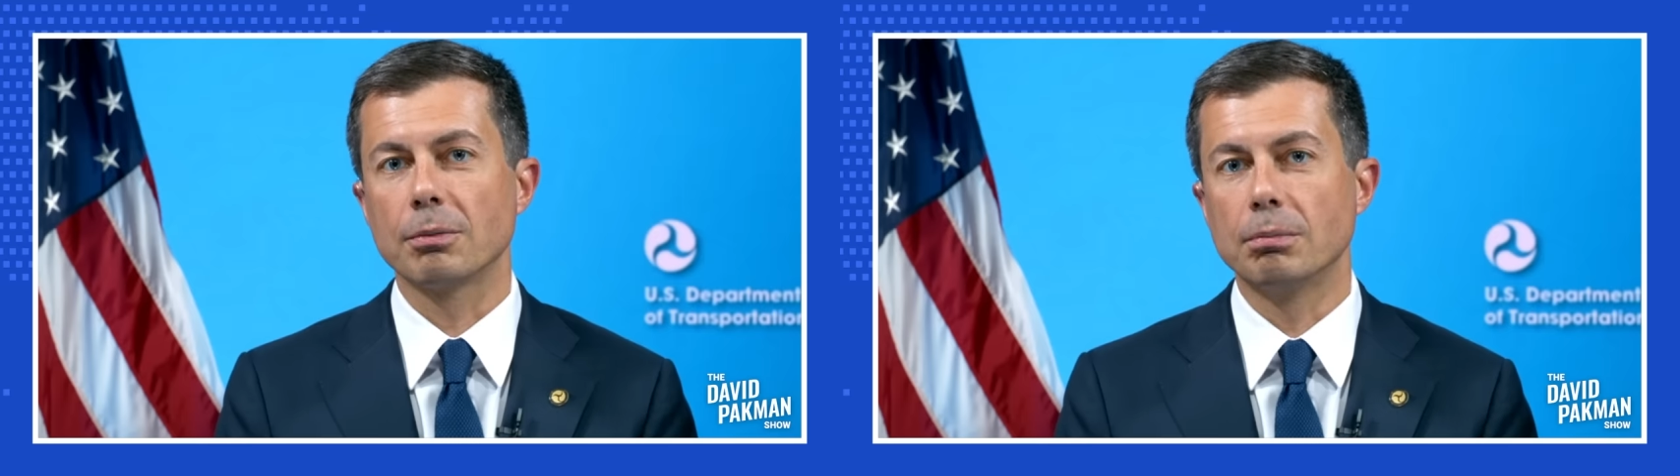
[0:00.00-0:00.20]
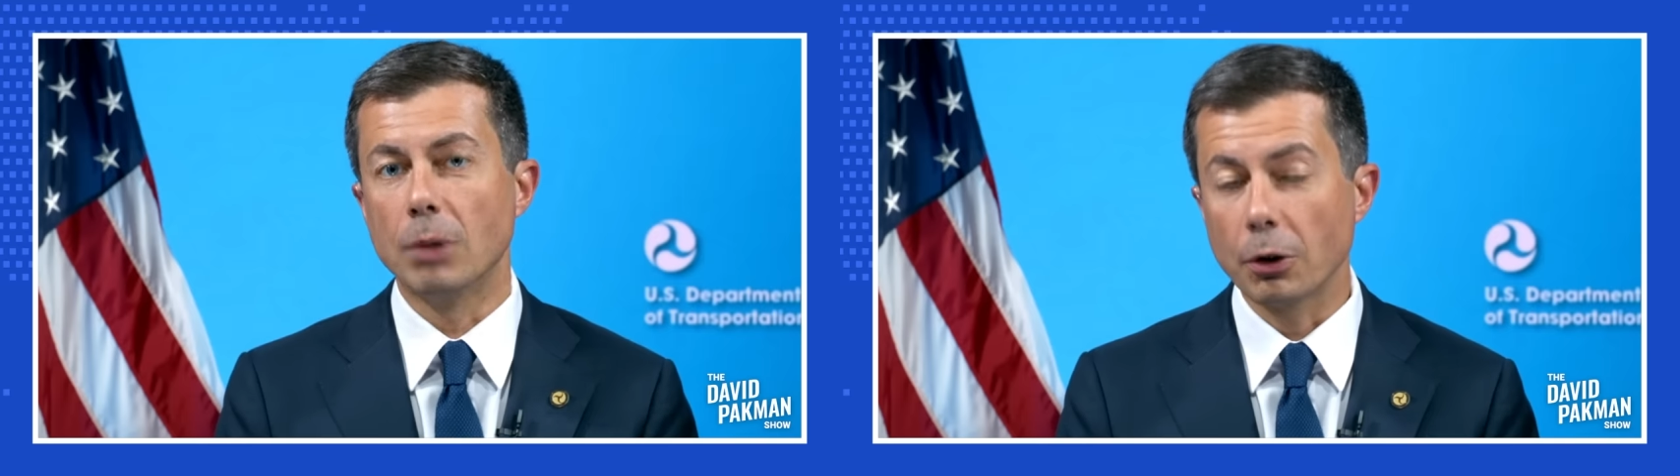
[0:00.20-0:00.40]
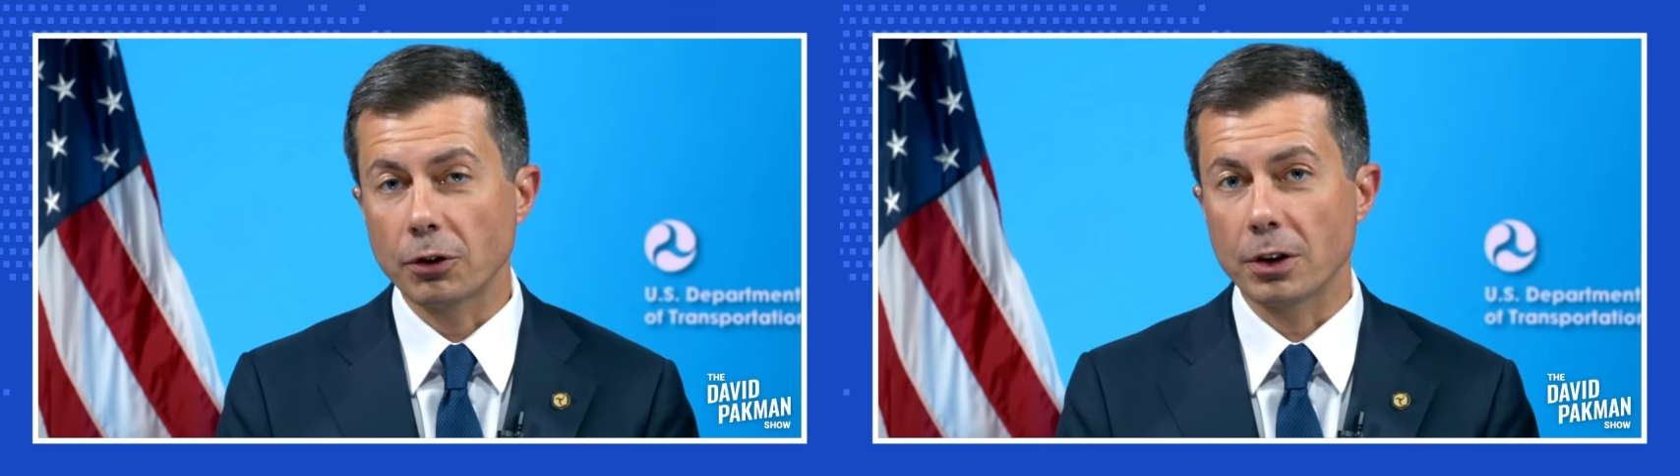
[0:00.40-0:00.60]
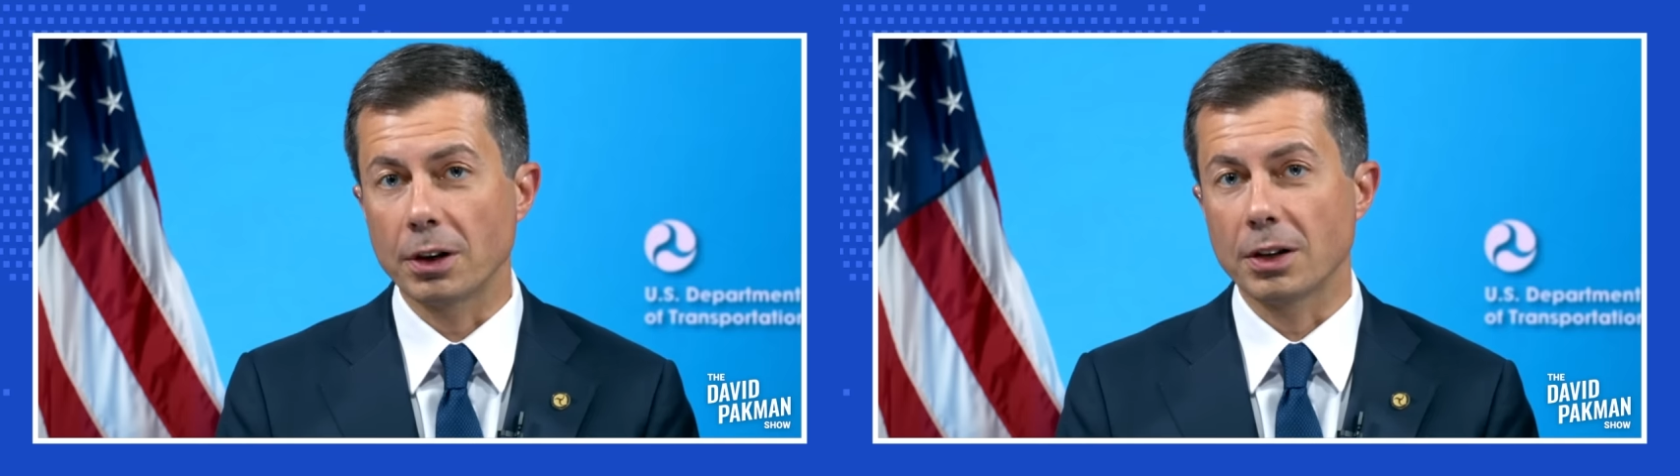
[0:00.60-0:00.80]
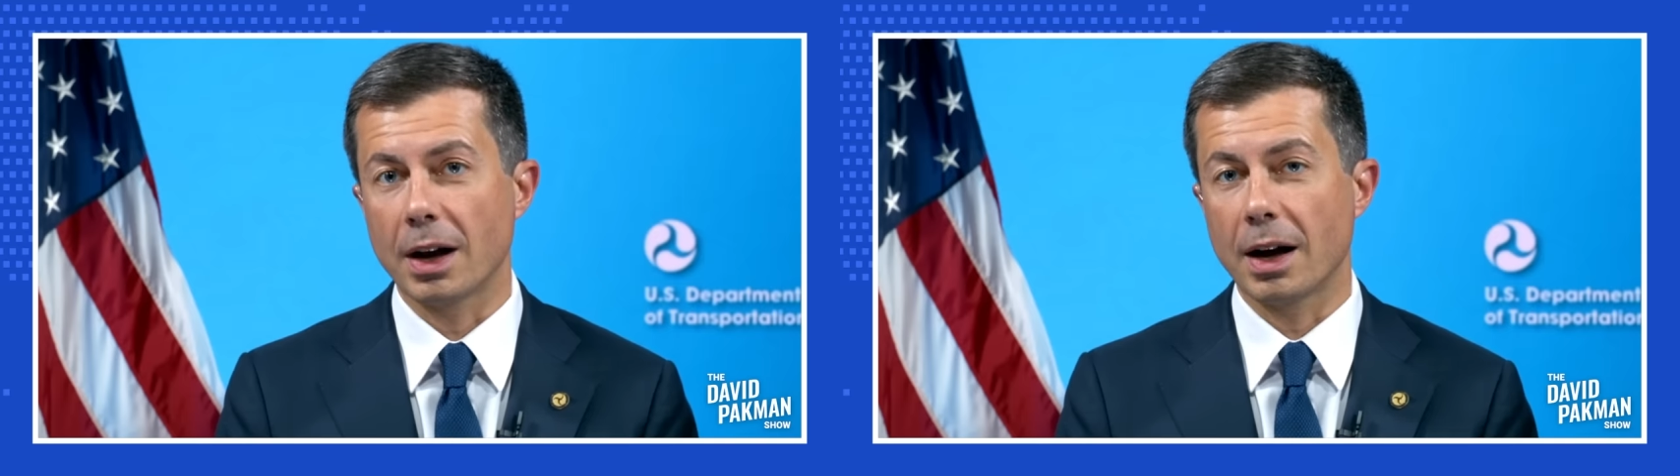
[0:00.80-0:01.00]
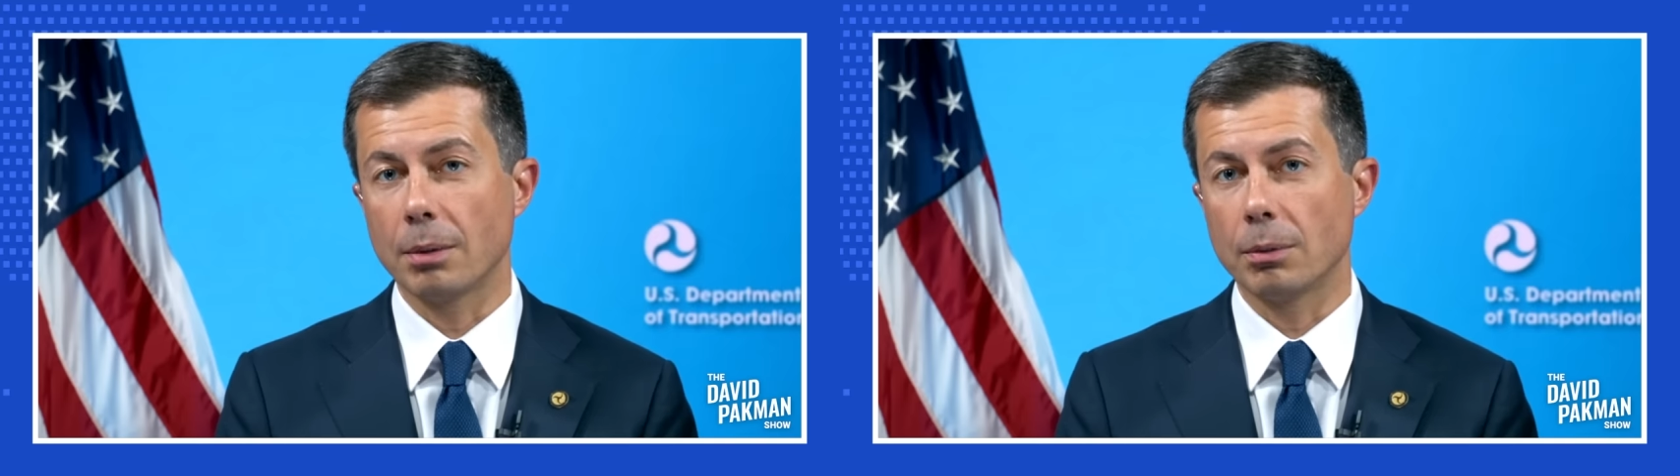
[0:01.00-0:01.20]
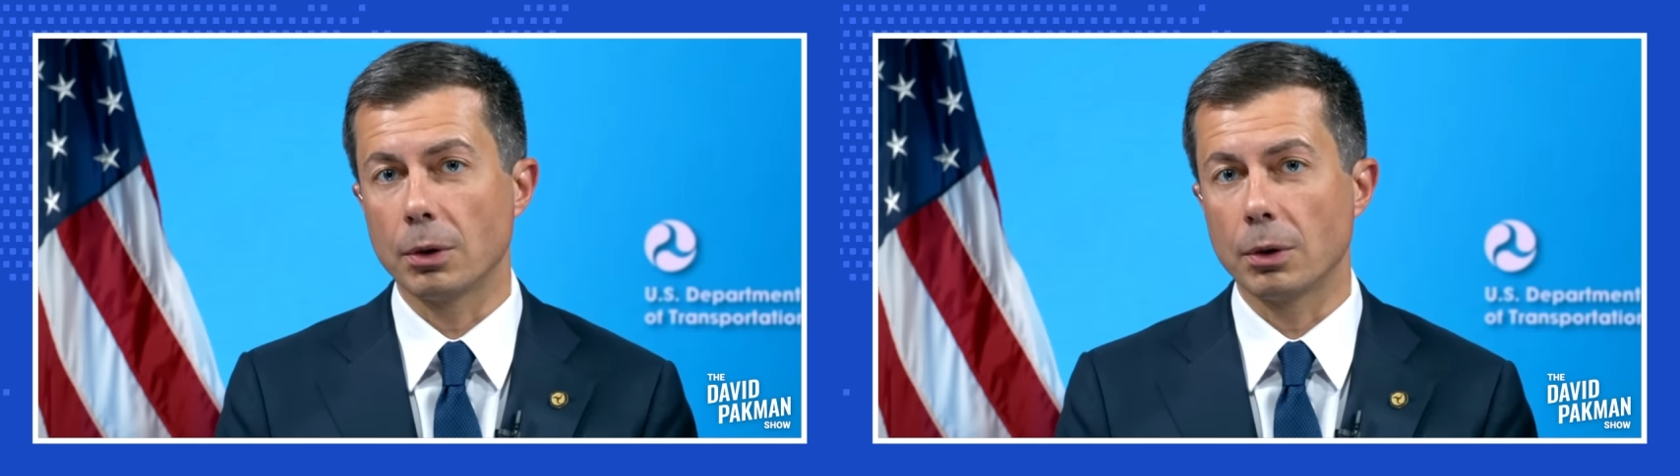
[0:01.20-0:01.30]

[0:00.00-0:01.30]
most of the time,